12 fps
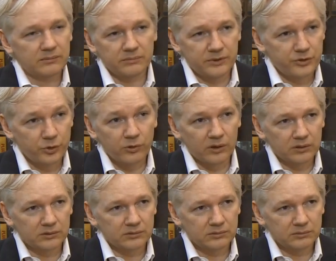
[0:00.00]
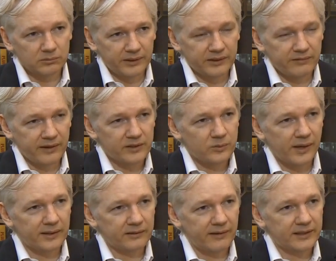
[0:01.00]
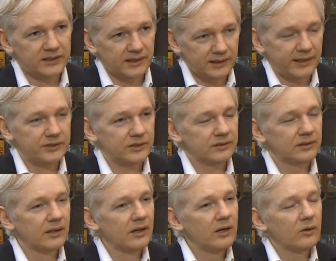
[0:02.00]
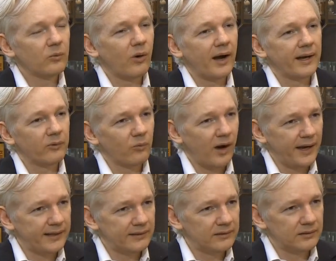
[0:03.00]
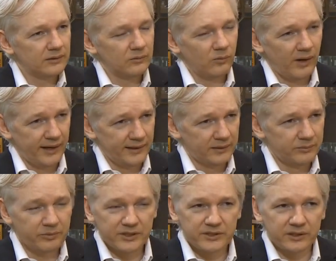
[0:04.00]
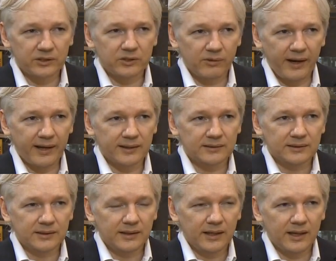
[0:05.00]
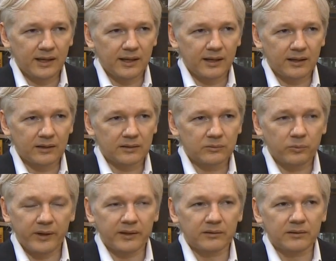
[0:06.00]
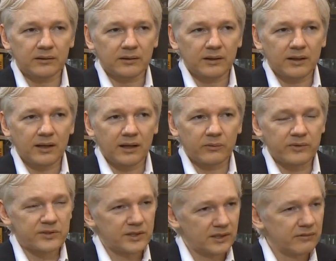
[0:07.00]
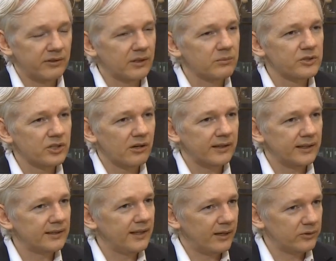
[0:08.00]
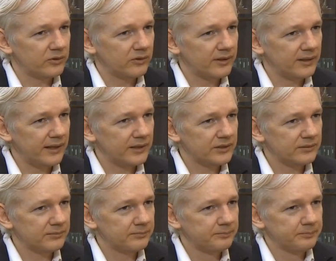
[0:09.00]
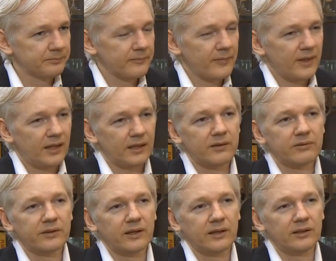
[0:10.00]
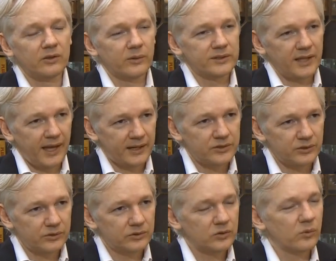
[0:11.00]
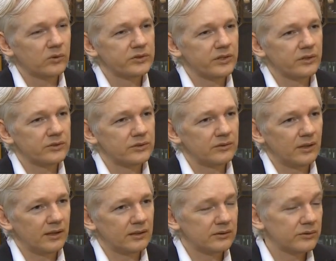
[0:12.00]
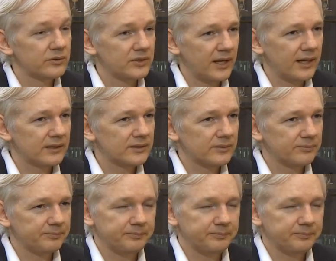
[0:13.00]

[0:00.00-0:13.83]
Maduro win the Venezuelan election? Why did President Correa win with a significant majority the Ecuadorian election, given the US attitude towards those two states?